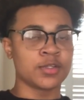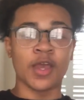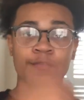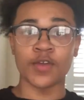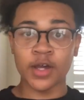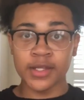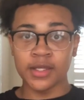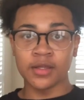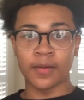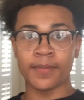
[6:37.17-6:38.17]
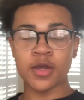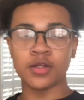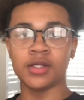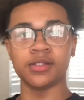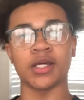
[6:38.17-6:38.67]
if y'all need a pair of
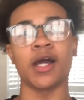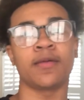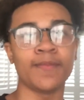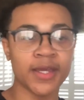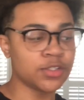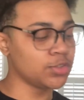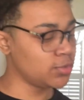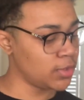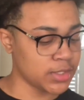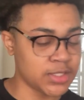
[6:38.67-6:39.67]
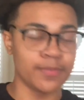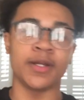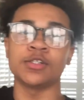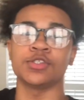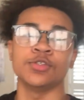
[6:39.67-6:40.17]
these, I can make it to you. I'll ship it
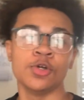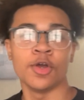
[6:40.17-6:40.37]
out to you.